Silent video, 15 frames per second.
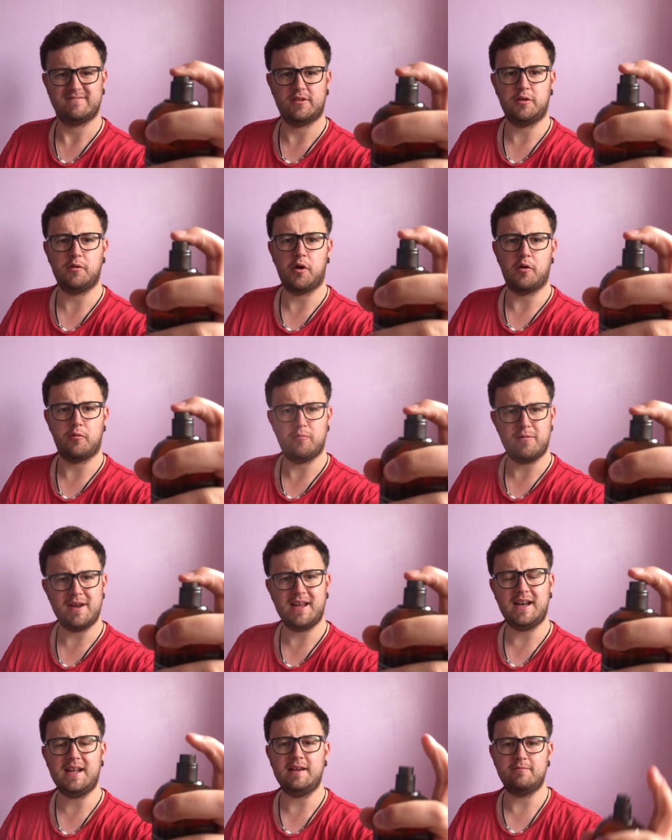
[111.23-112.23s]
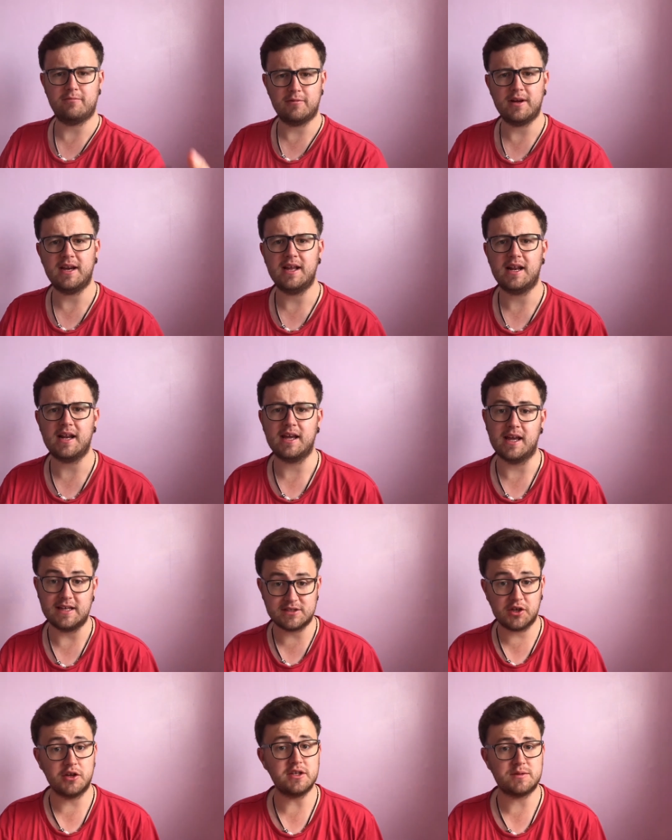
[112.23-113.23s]
You've got to really click it.
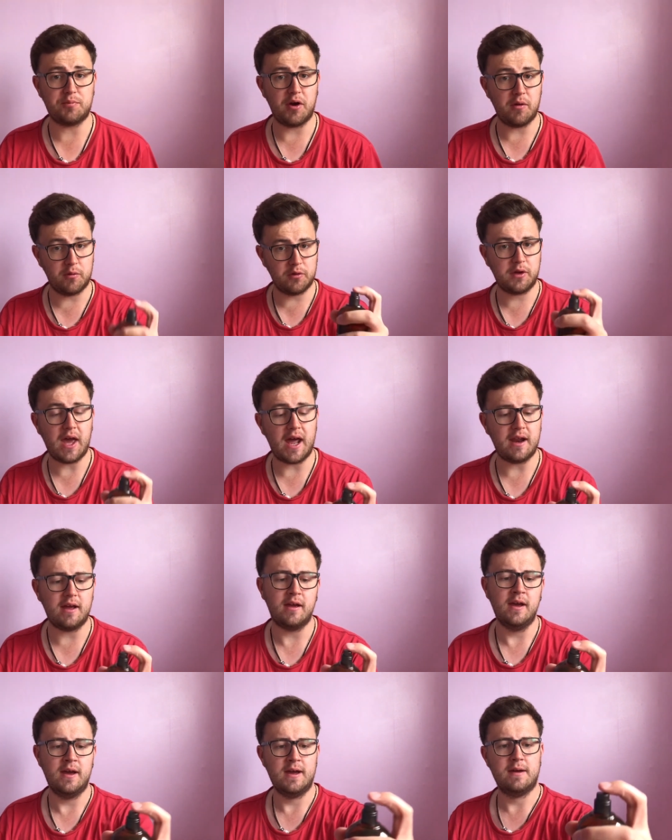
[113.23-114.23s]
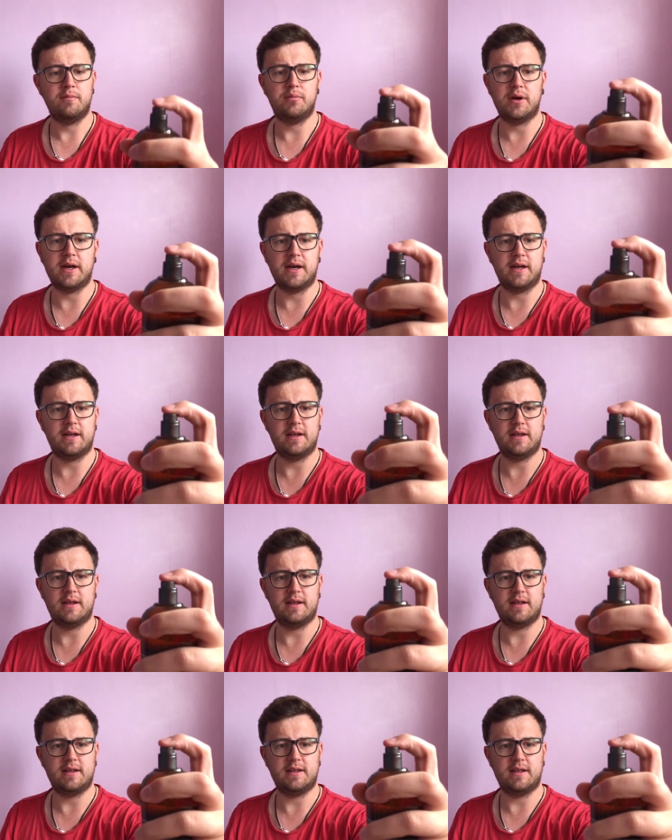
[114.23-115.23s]
It's a good spray when you get it, but
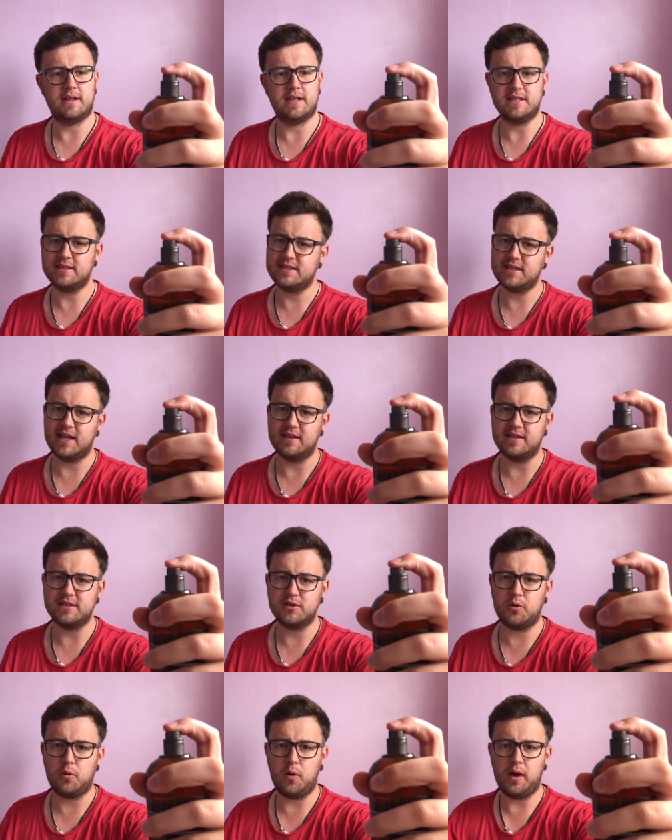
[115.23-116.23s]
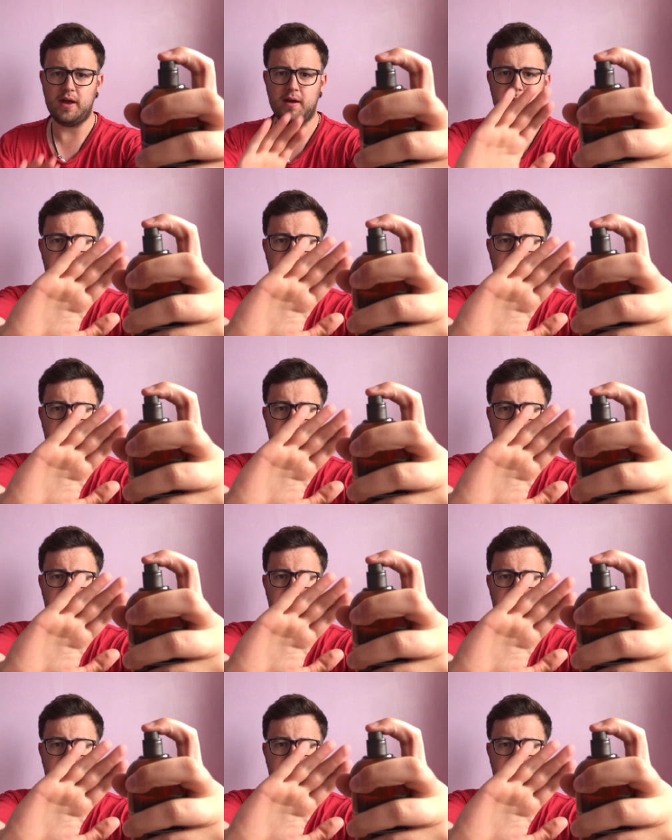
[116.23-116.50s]
as I said, there's quite a